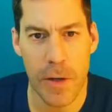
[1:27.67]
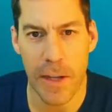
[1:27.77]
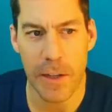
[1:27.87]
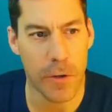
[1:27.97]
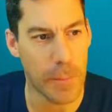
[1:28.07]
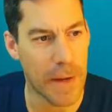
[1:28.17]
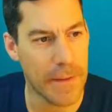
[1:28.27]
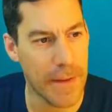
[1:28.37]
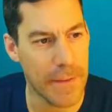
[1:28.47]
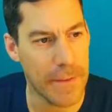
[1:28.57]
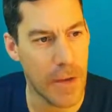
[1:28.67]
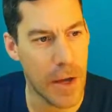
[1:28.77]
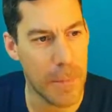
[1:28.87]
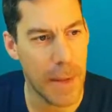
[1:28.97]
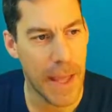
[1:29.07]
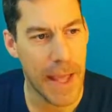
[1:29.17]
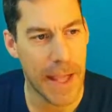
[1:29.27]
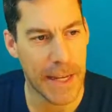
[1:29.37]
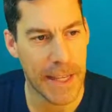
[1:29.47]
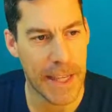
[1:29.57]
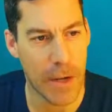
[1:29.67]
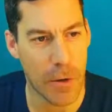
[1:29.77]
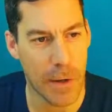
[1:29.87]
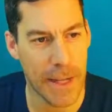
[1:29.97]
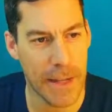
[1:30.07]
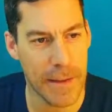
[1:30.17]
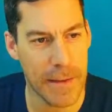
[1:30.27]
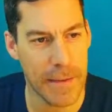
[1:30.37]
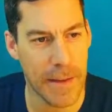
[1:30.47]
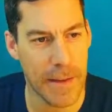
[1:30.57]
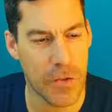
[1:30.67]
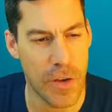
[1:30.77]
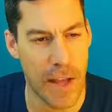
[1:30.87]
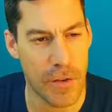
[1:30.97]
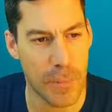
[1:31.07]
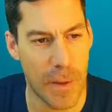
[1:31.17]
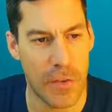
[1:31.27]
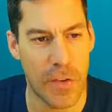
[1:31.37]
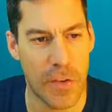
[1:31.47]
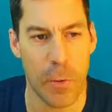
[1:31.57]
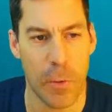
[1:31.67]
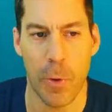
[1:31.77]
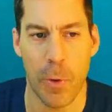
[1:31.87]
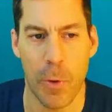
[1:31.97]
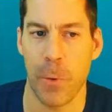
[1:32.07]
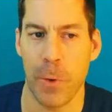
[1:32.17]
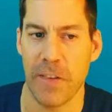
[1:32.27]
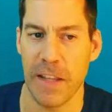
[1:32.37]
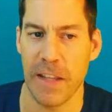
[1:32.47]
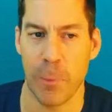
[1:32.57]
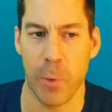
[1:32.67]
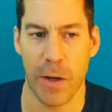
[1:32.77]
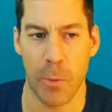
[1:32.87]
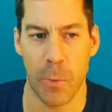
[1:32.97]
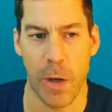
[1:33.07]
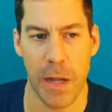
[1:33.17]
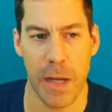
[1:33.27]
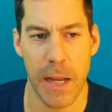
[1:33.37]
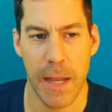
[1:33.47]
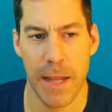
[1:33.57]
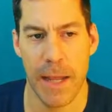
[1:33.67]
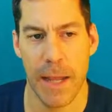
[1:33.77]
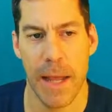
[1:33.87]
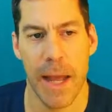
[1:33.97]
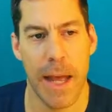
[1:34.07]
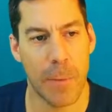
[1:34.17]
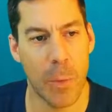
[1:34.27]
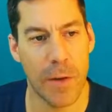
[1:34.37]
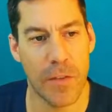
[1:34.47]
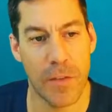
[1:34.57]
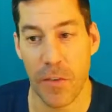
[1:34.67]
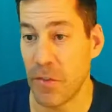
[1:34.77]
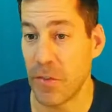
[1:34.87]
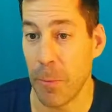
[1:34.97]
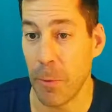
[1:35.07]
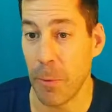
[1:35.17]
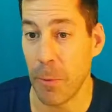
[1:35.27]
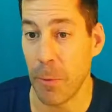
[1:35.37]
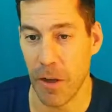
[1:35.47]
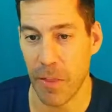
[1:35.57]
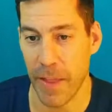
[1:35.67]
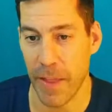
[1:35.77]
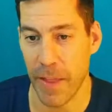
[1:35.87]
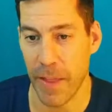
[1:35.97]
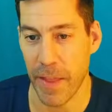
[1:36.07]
I go to my desktop and here is JASP 0.14.1. And I'm going to just double click on that.